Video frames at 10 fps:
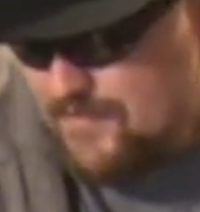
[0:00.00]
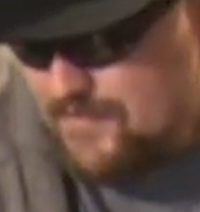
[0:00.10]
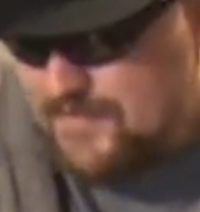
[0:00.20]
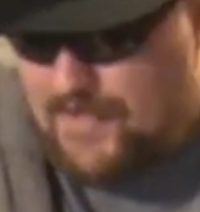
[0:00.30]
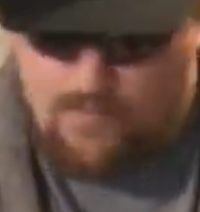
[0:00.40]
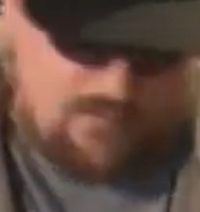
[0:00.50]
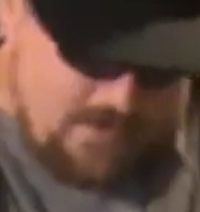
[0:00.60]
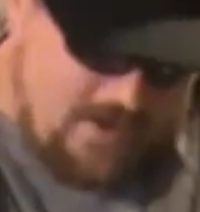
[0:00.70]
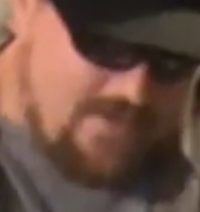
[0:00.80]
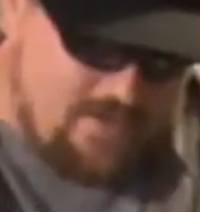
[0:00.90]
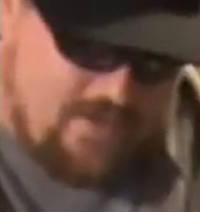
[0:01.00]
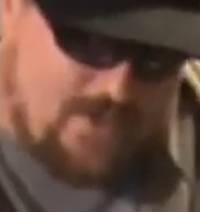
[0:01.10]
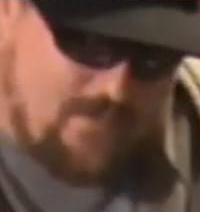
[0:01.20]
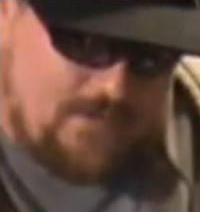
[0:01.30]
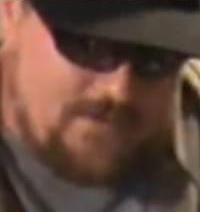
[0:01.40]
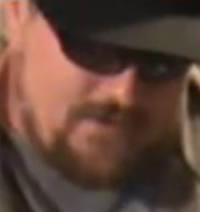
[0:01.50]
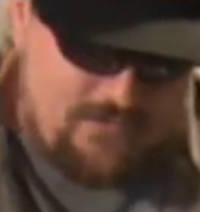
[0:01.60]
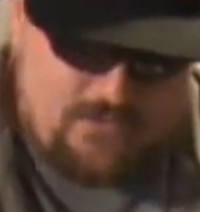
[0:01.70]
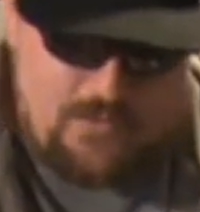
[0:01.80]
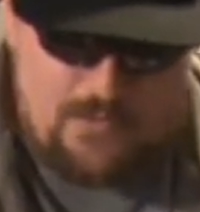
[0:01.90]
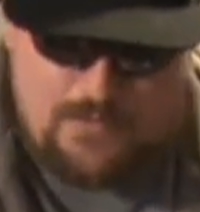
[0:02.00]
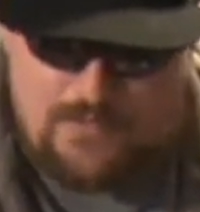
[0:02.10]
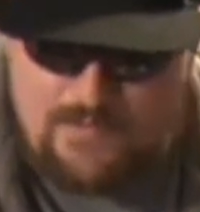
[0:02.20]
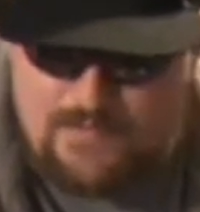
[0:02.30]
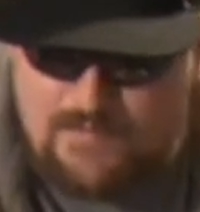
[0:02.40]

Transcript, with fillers: say what I think we're going to do.